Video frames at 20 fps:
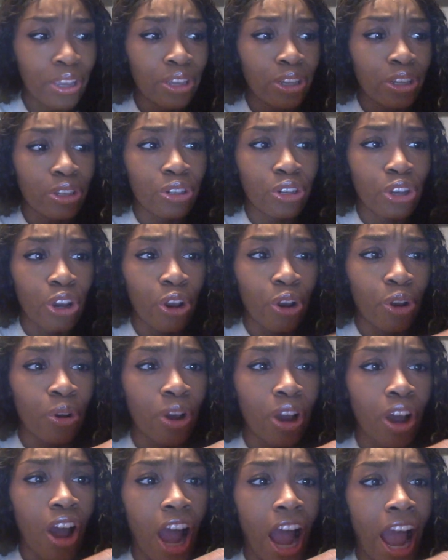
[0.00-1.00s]
you
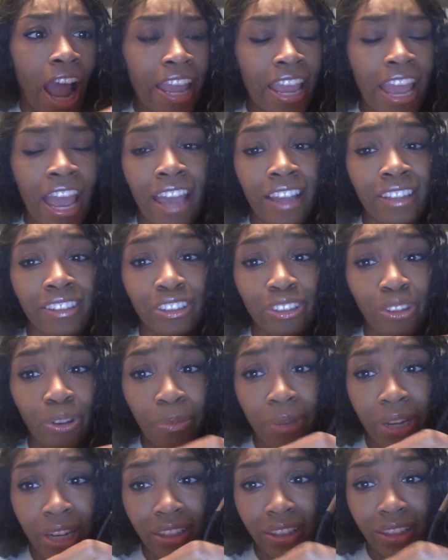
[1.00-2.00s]
know, I had so
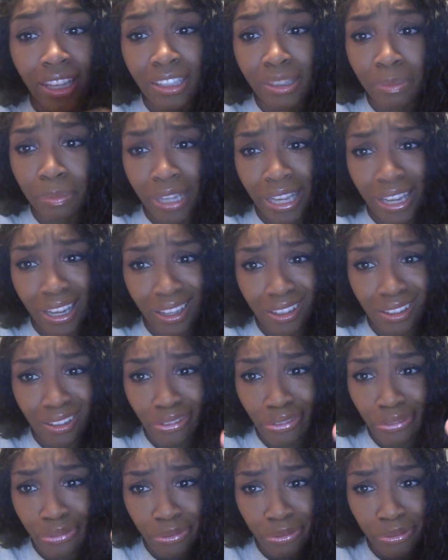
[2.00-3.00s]
many things planned
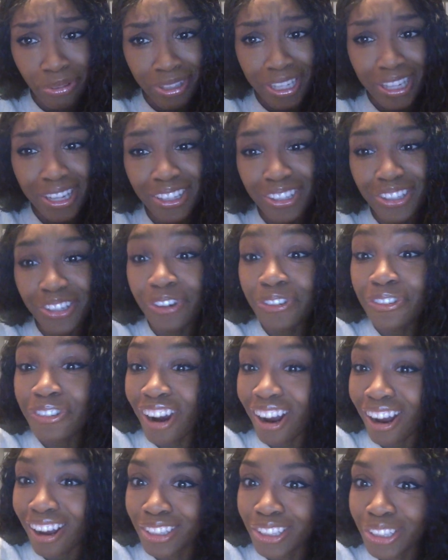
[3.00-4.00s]
to do for
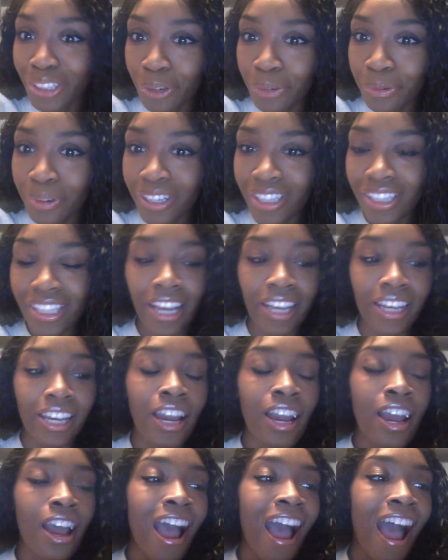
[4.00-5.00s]
October. Like,
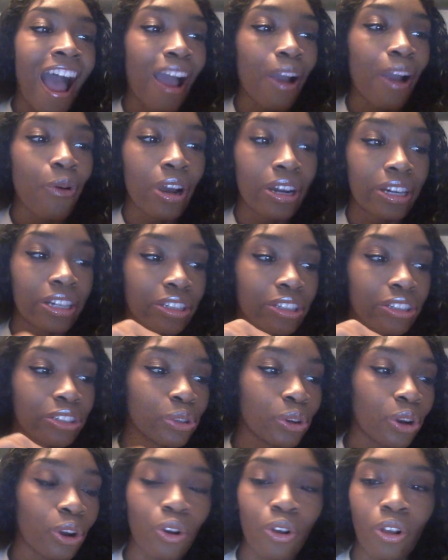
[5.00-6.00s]
I wanted to
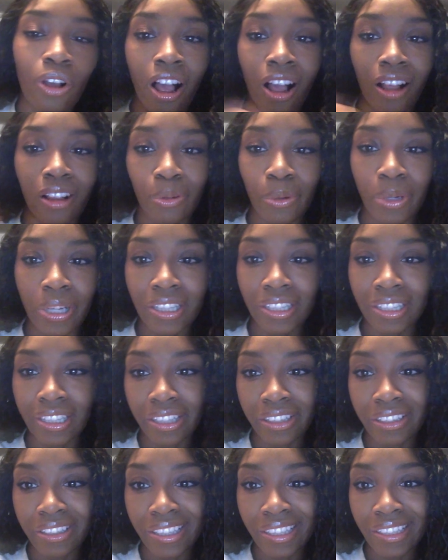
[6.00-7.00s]
do a whole Halloween
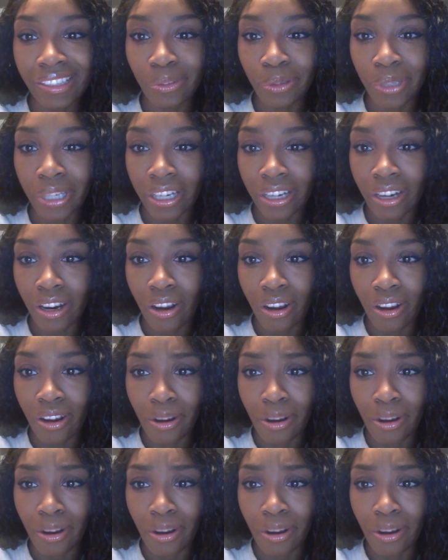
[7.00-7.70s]
series where